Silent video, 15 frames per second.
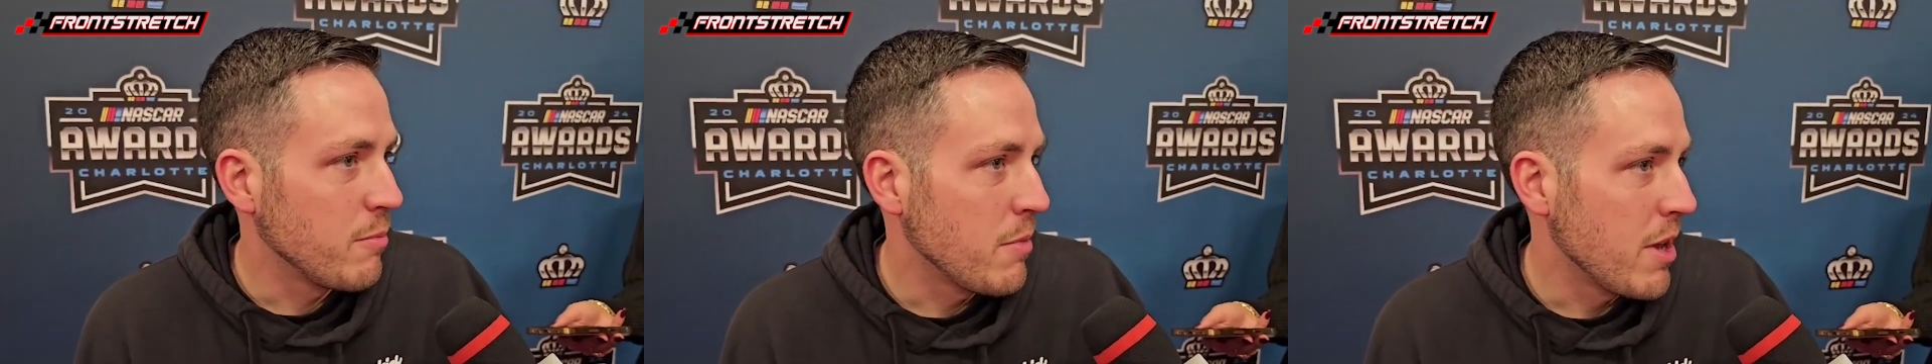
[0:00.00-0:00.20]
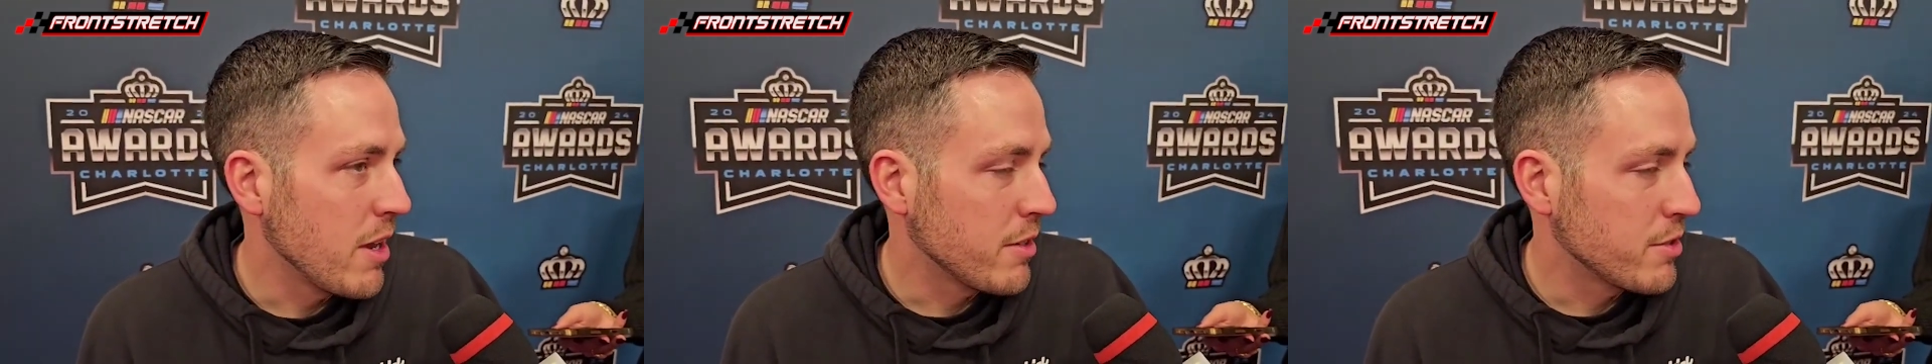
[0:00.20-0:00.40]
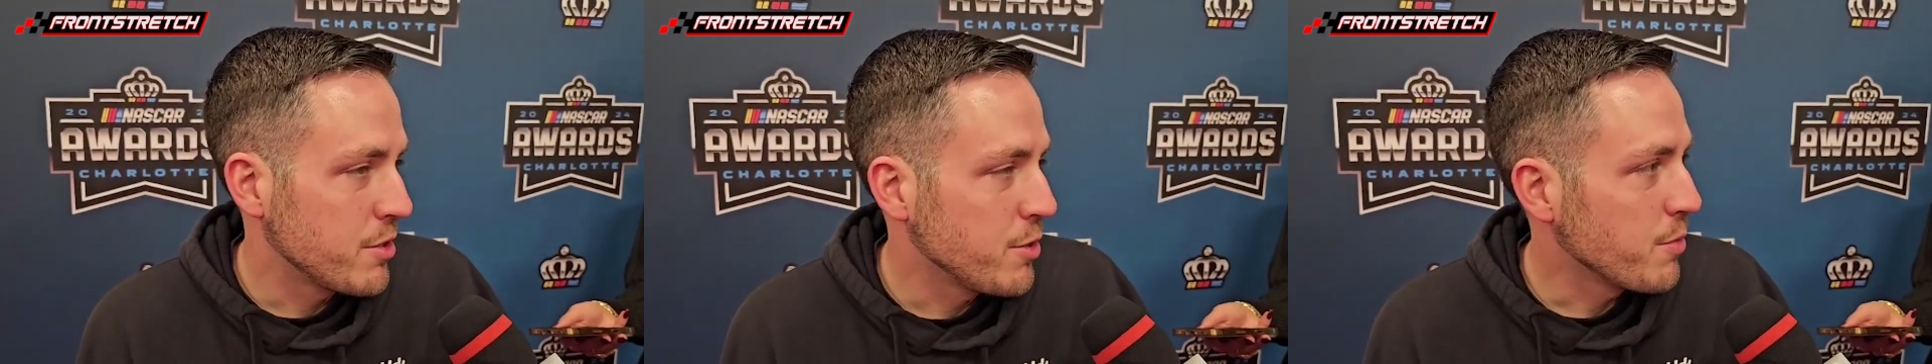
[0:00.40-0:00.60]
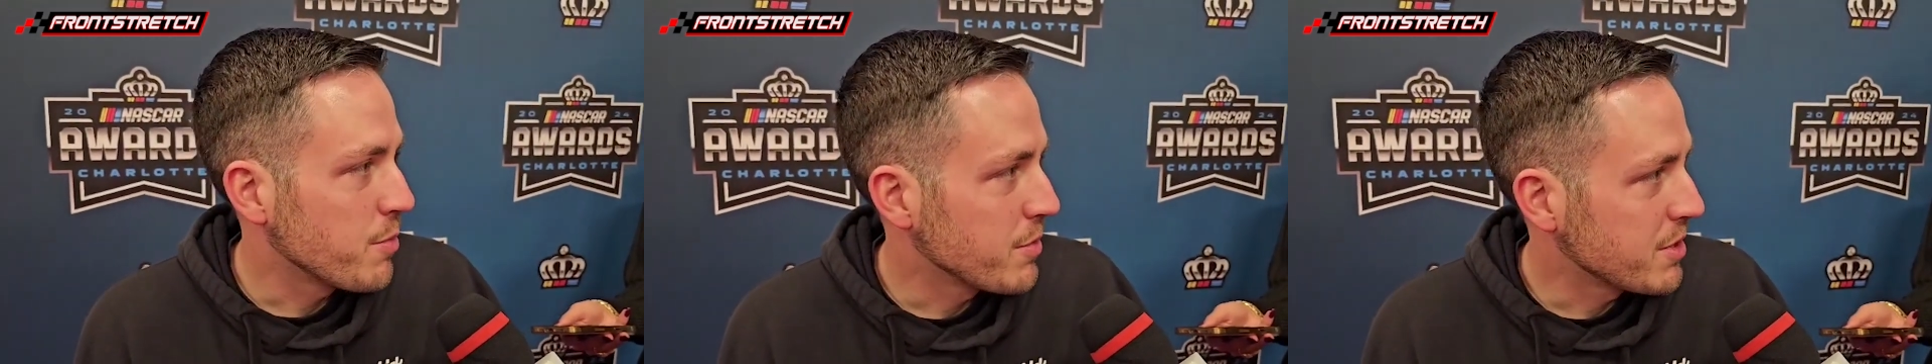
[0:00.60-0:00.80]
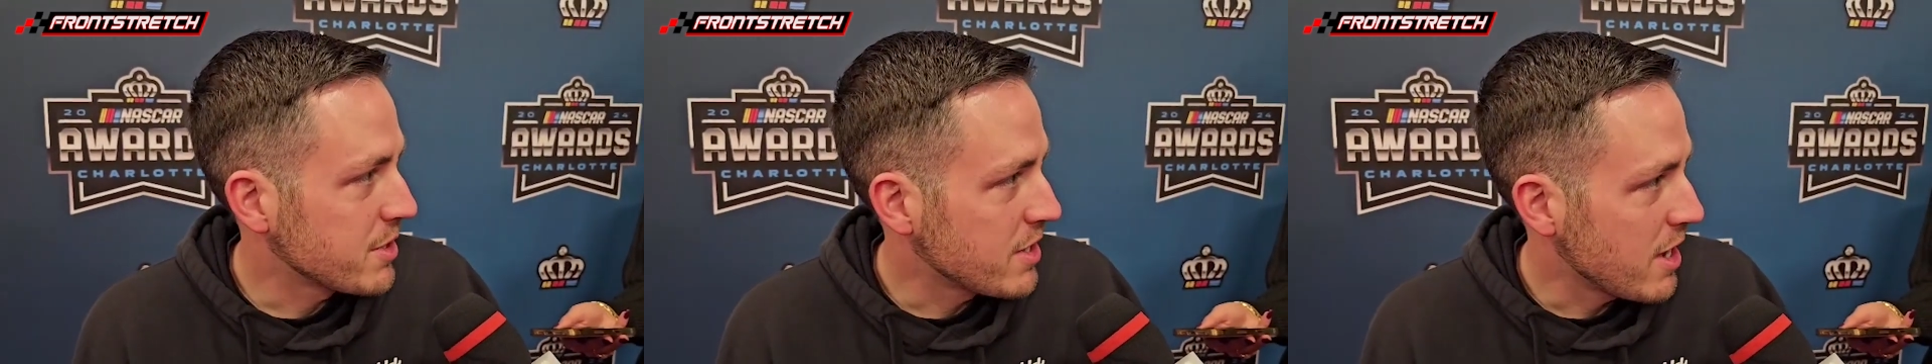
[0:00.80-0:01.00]
make stupid
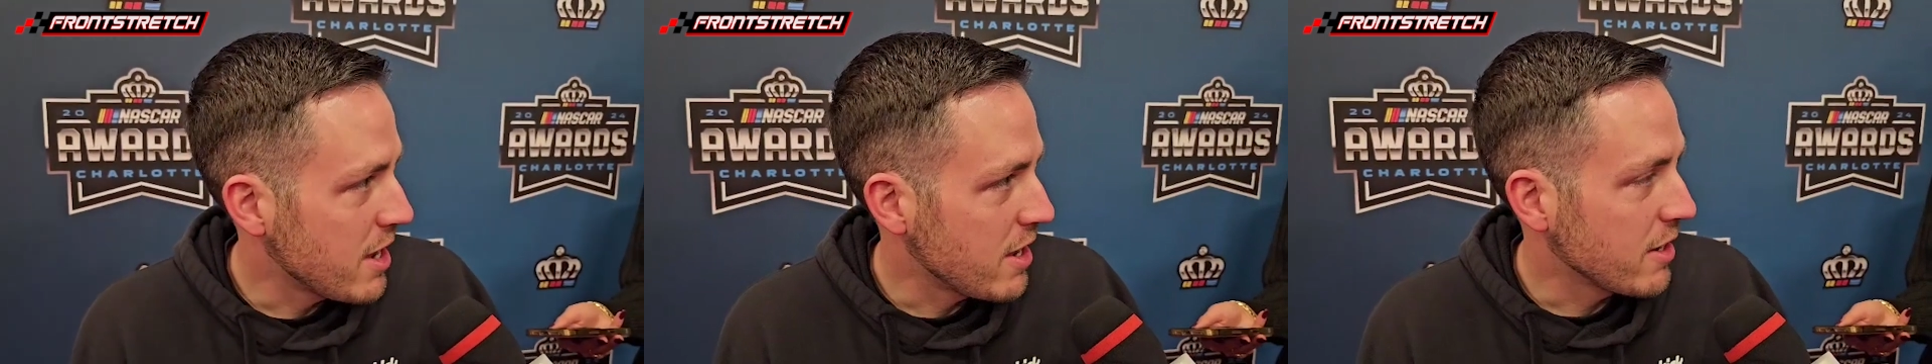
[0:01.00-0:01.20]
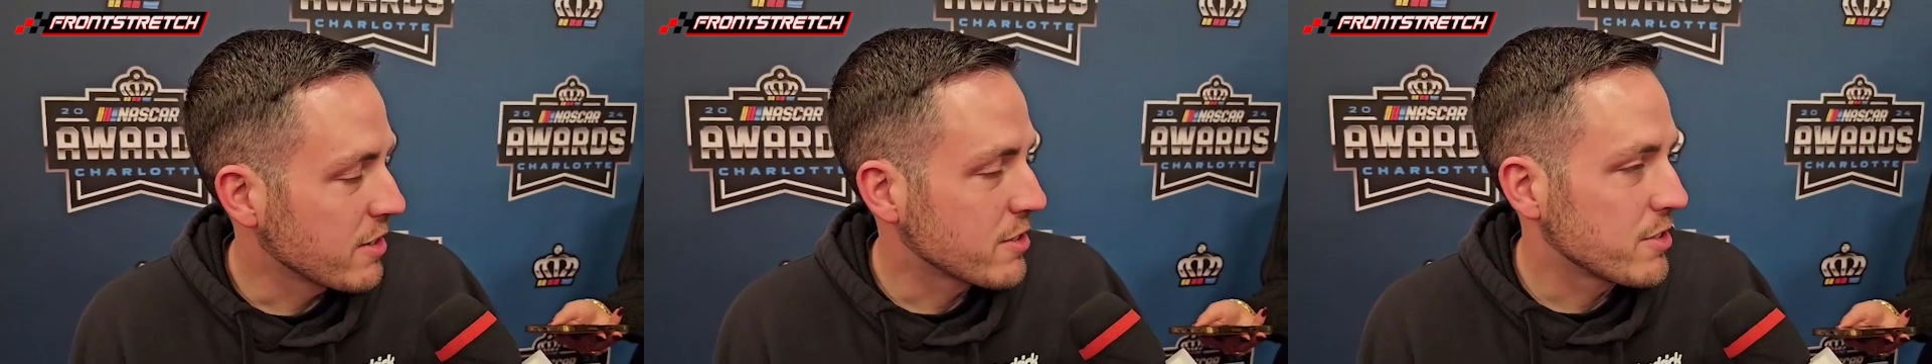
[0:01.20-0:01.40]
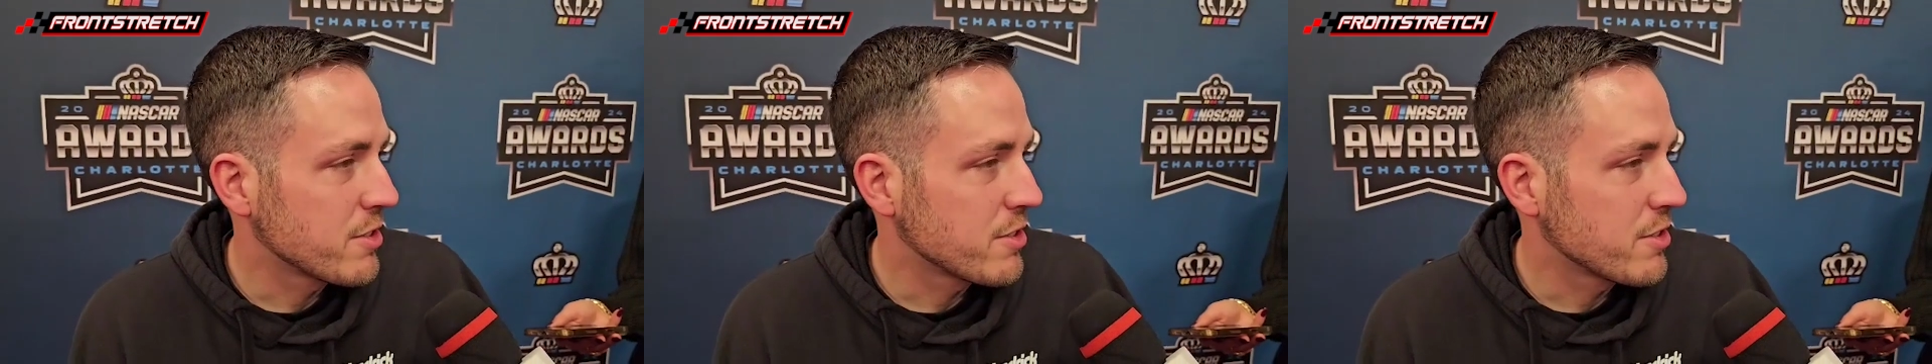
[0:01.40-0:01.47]
mistakes.